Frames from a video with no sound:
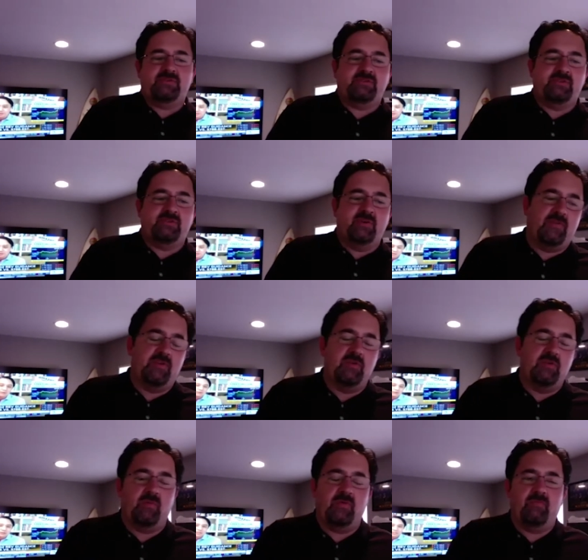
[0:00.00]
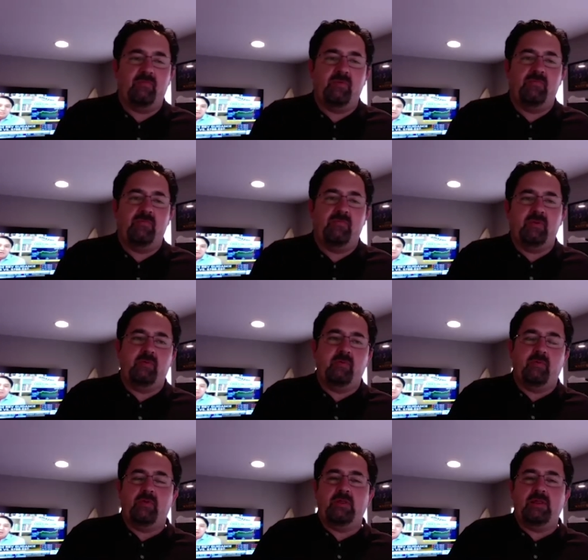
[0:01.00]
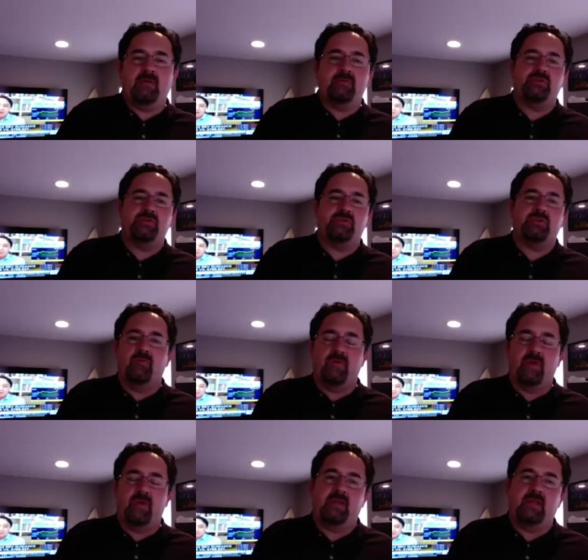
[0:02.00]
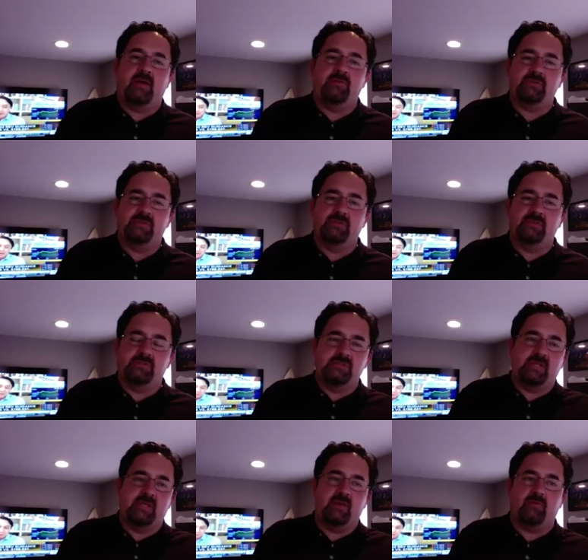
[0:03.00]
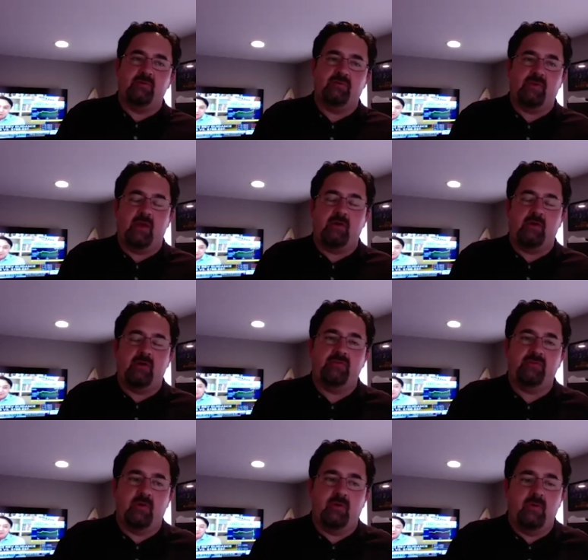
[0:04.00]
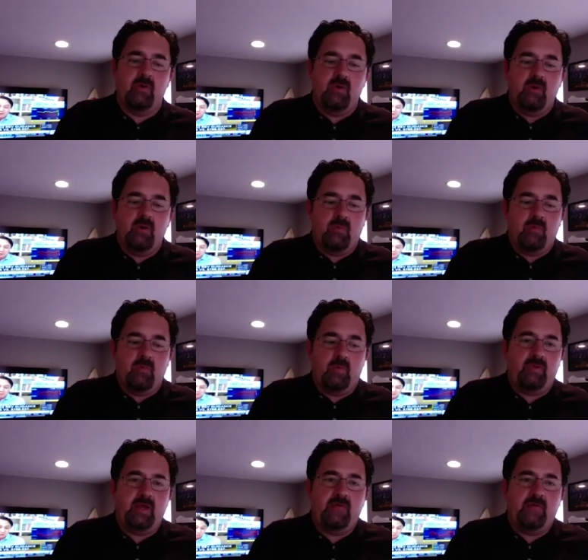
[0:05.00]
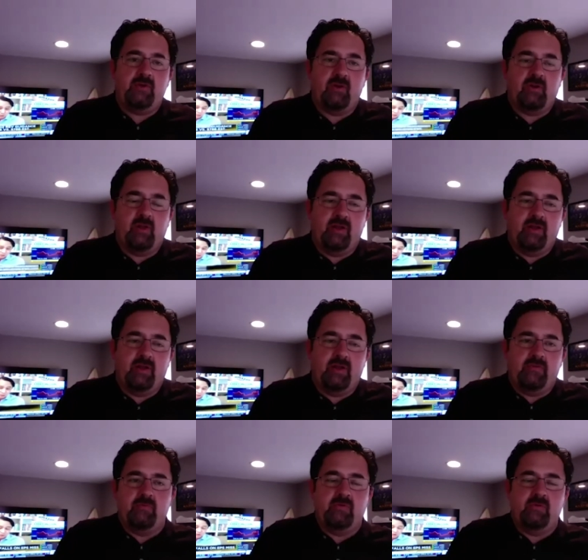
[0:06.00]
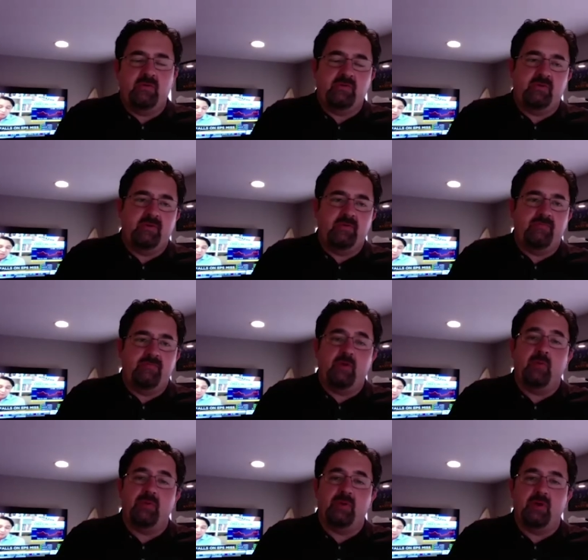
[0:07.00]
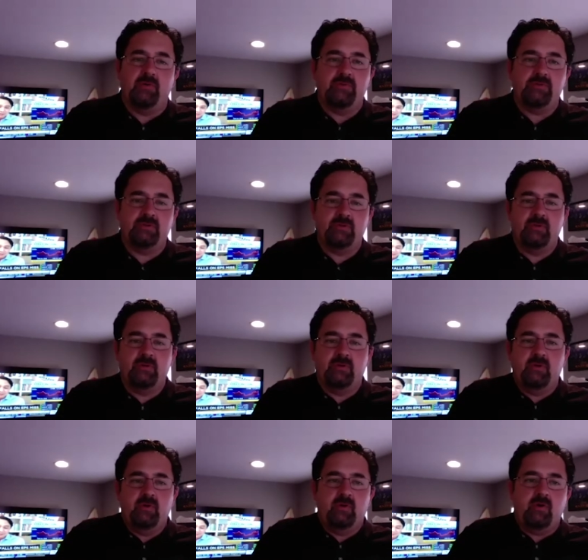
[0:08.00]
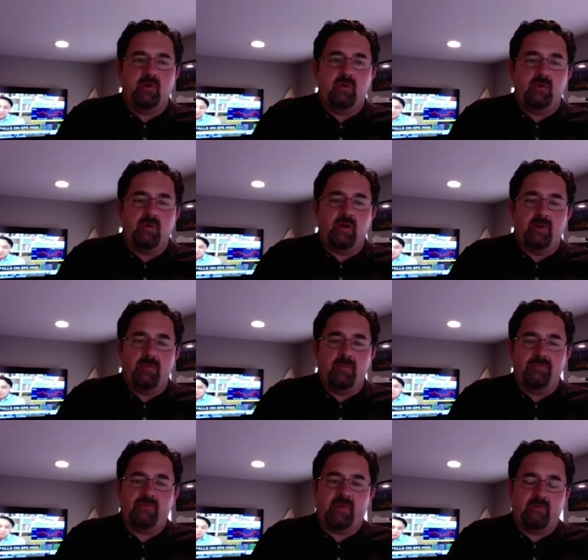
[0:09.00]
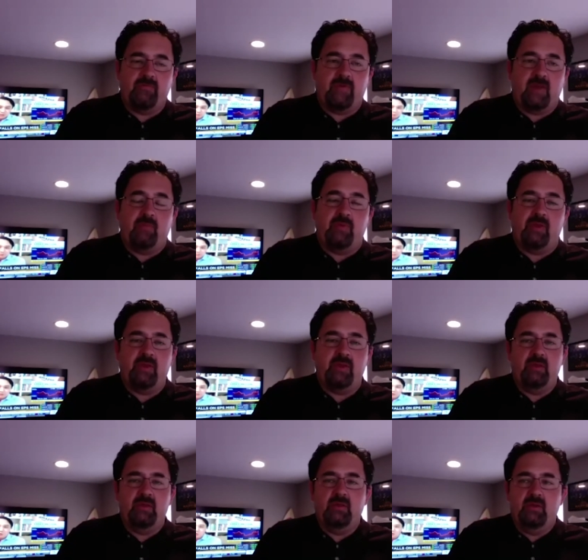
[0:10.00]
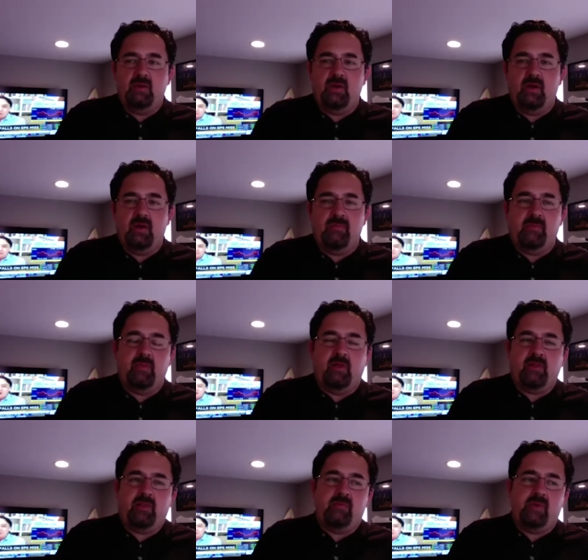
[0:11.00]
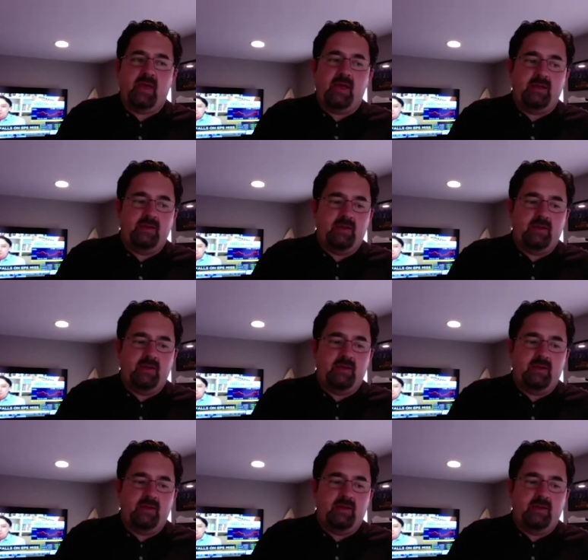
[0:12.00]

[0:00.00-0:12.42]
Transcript: So for the new, we were only allowed to show vacant houses in Santa Cruz County. So we've been having our clients move into VRBOs or stay with family. And luckily we had,